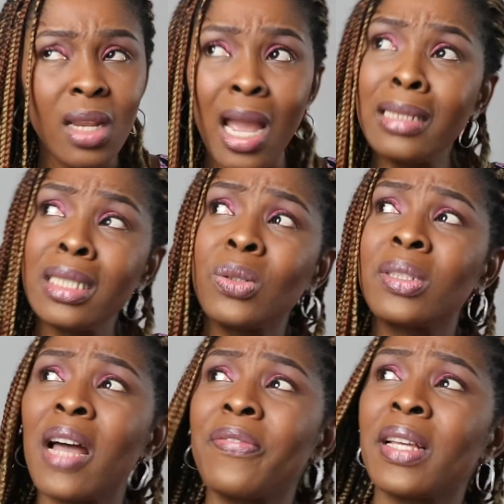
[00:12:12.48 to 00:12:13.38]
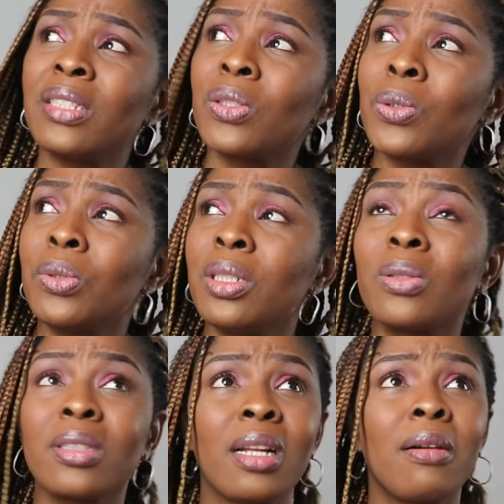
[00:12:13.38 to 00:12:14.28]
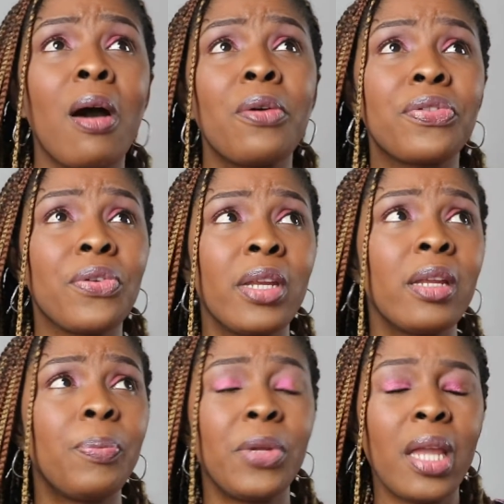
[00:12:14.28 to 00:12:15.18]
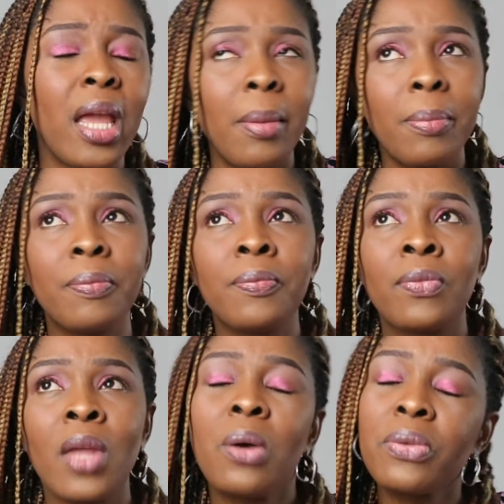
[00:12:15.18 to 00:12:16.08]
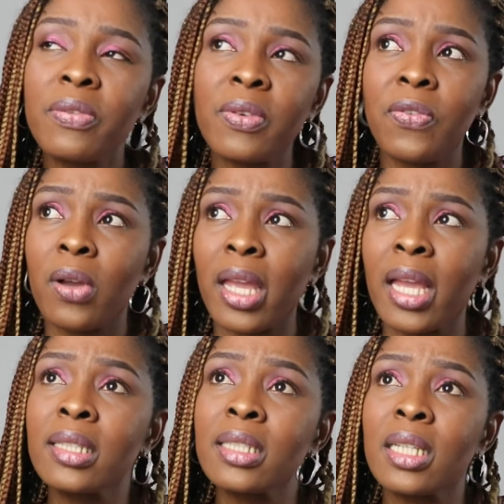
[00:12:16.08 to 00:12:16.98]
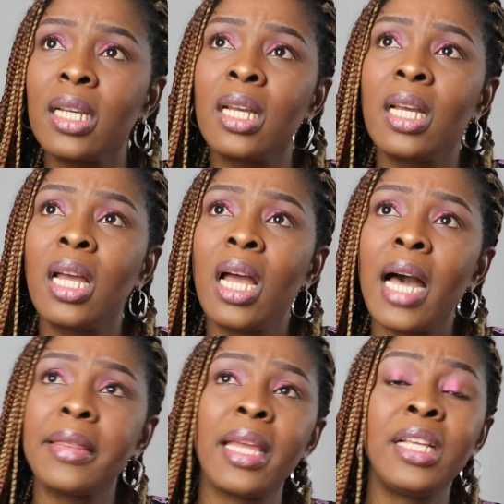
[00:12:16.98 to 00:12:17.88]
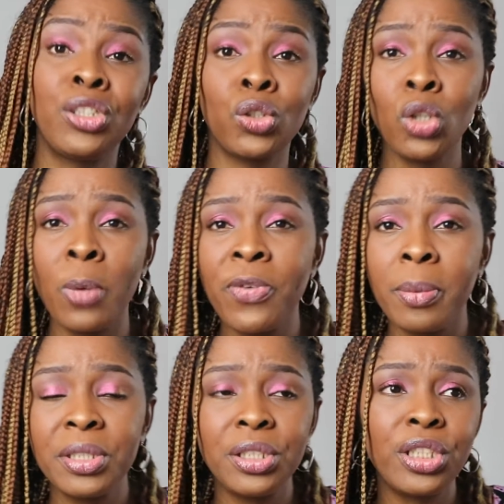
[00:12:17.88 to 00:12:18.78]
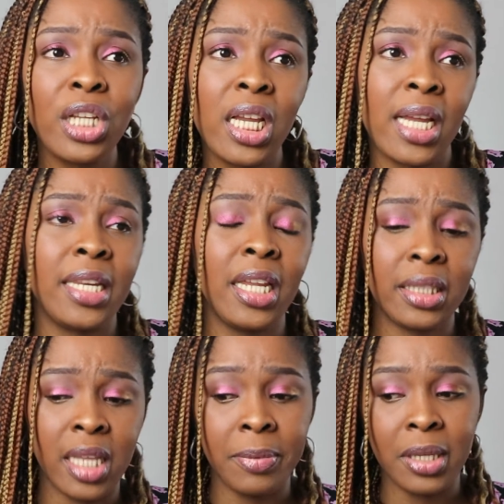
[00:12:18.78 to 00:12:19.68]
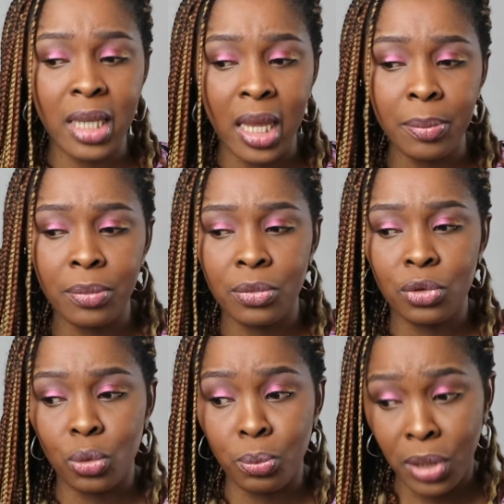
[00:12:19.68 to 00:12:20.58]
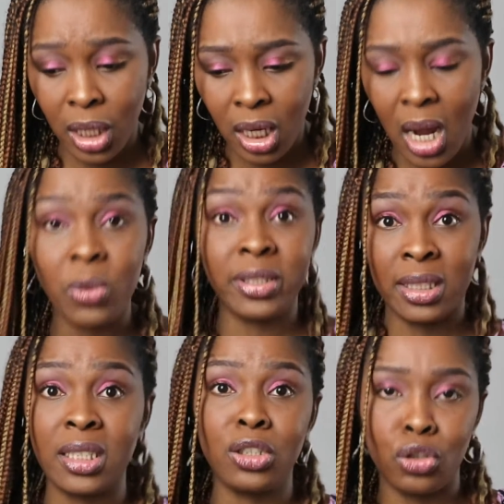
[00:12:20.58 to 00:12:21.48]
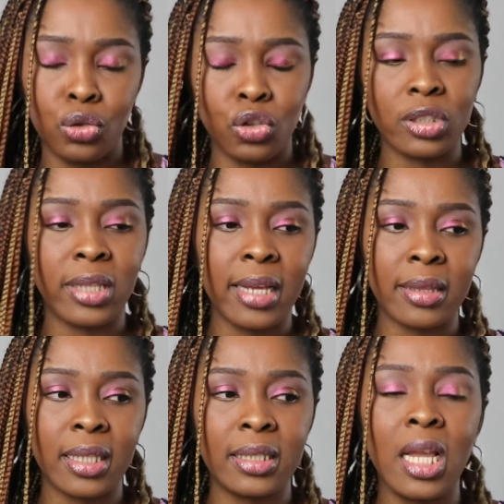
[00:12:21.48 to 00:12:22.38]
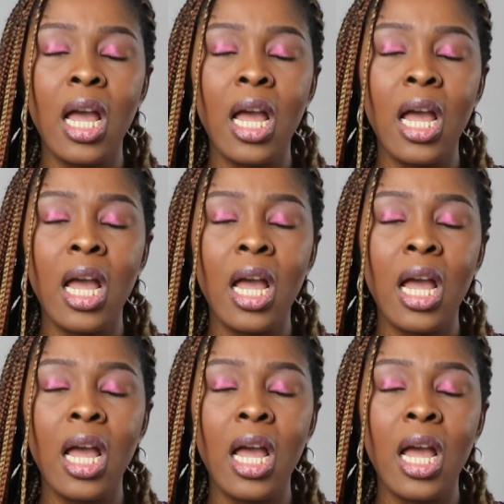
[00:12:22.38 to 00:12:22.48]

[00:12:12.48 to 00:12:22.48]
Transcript: And this was after school. This was around 3 p.m. I will never forget. And then he stood up from his chair, and then he came to me. I was sitting, you know, just like this,